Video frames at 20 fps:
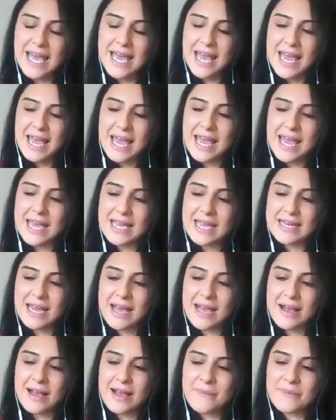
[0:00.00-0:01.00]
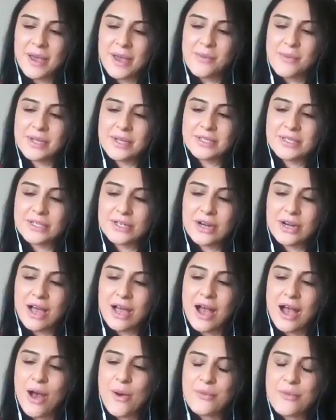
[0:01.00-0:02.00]
And I wonder,
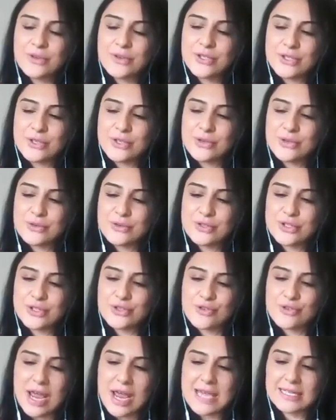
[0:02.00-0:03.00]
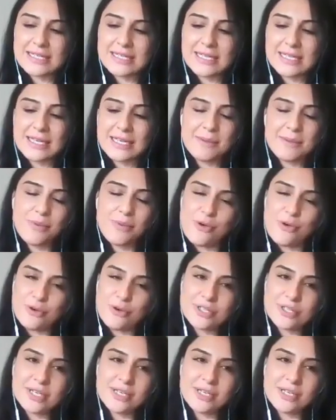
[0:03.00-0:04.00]
how would you stress the
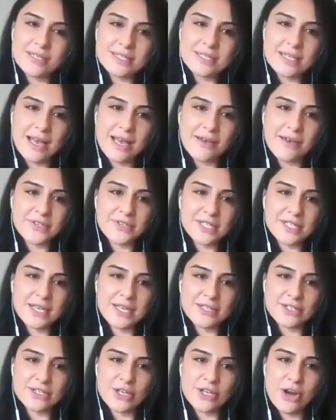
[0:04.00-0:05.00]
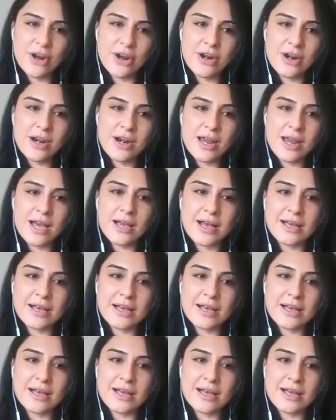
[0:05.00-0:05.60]
importance of CSR,